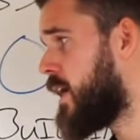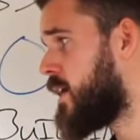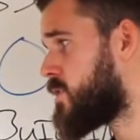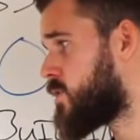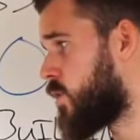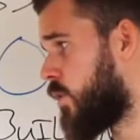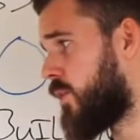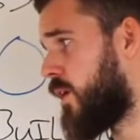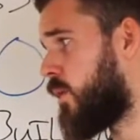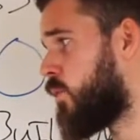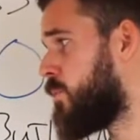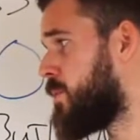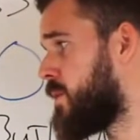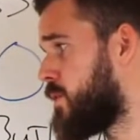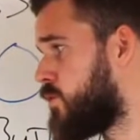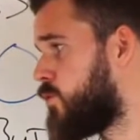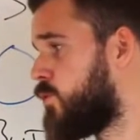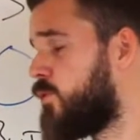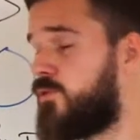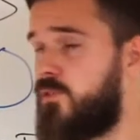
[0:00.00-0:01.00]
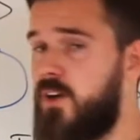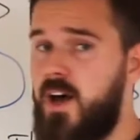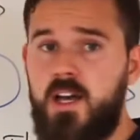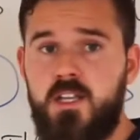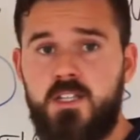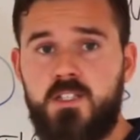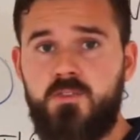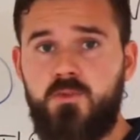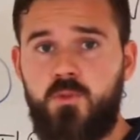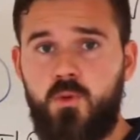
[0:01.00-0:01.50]
So that will be too
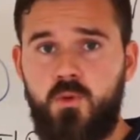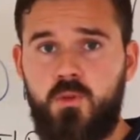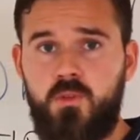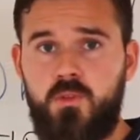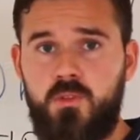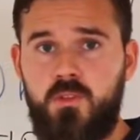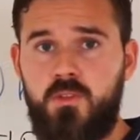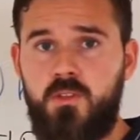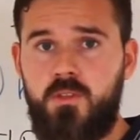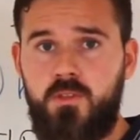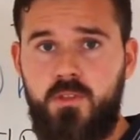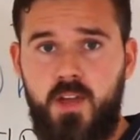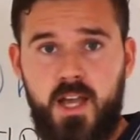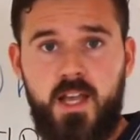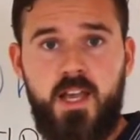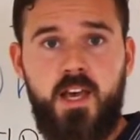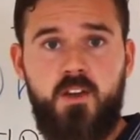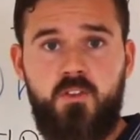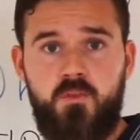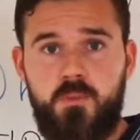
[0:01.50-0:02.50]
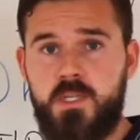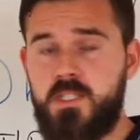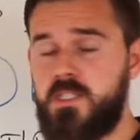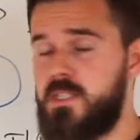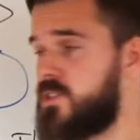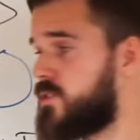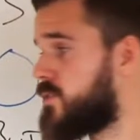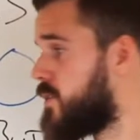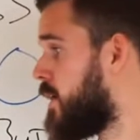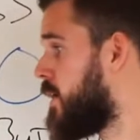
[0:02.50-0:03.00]
fast for that kind of
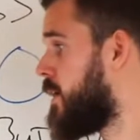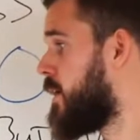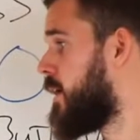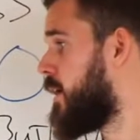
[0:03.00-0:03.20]
business.